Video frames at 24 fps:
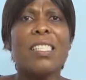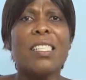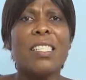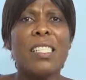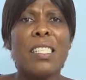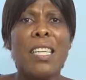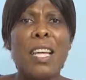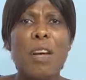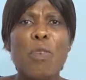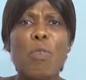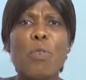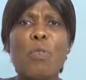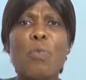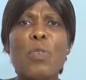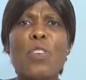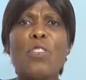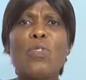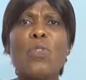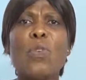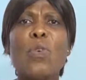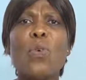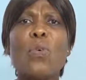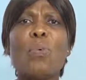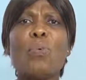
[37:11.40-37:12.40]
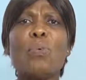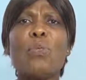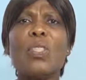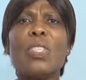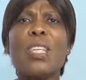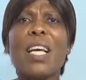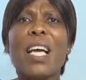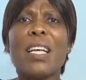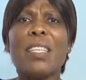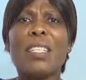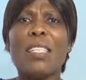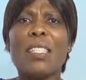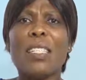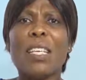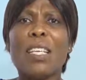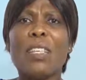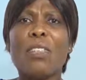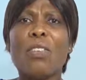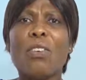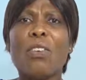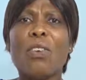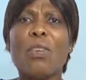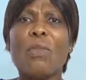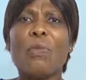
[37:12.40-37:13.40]
there will be no production
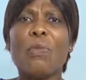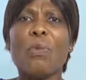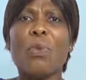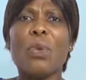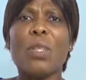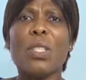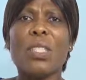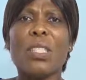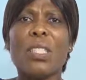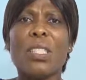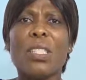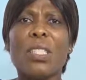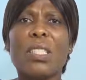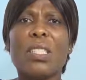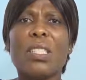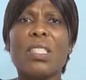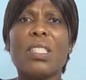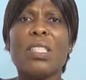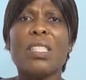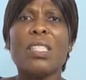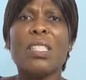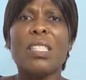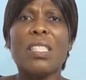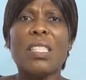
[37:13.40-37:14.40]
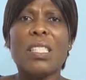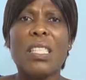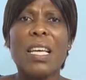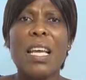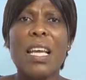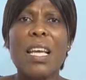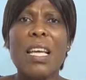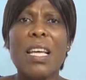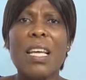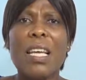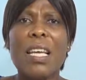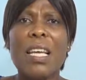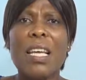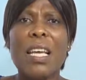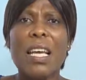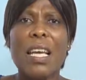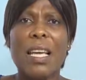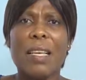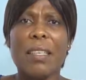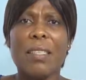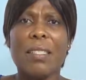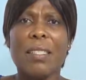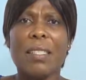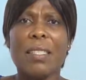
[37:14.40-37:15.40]
of what? The
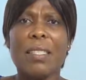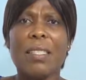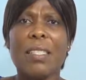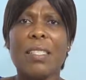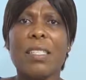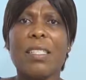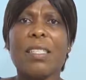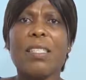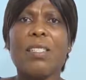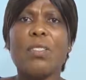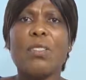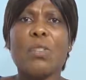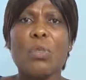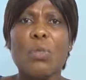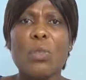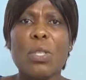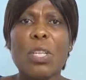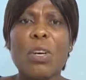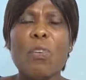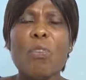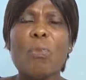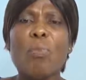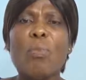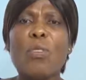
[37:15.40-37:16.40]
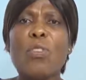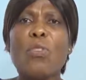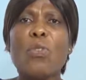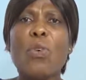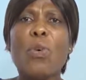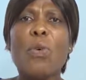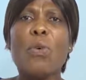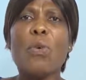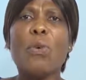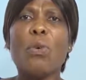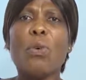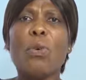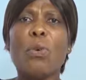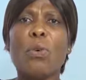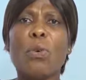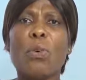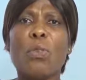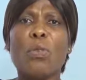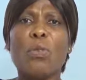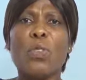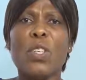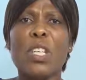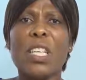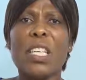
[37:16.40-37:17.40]
eggs. So there will be no
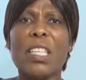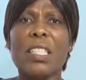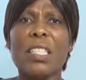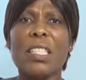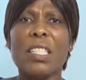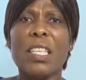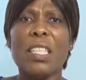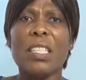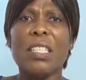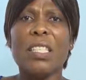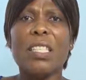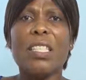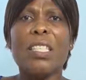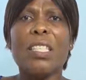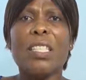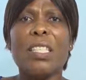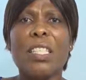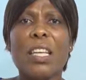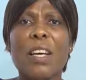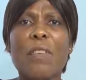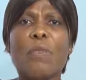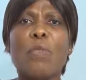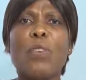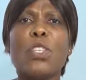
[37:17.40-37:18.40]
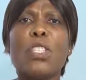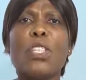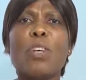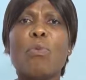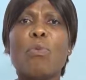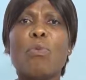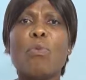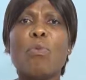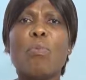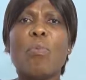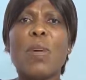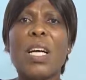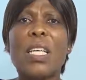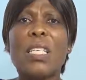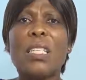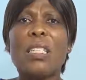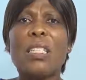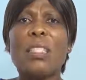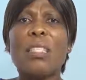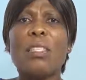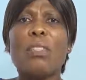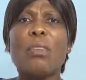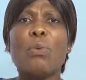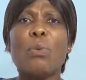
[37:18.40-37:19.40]
ovulation. Therefore, the woman
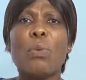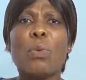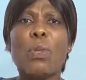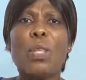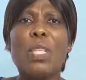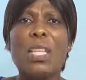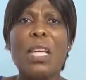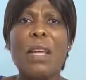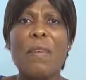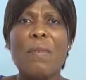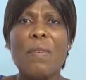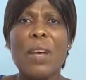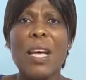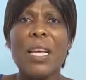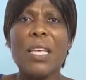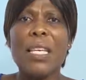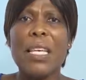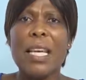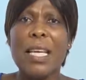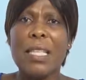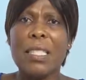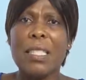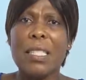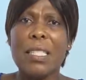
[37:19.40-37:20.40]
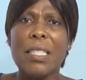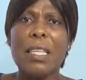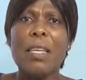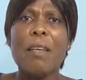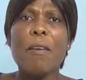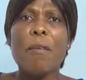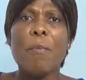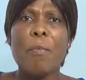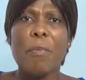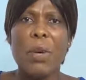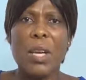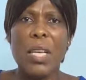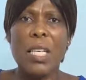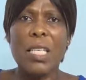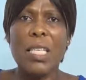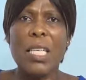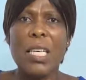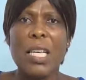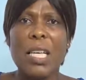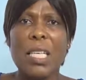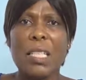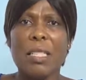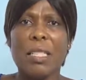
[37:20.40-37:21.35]
will never get pregnant.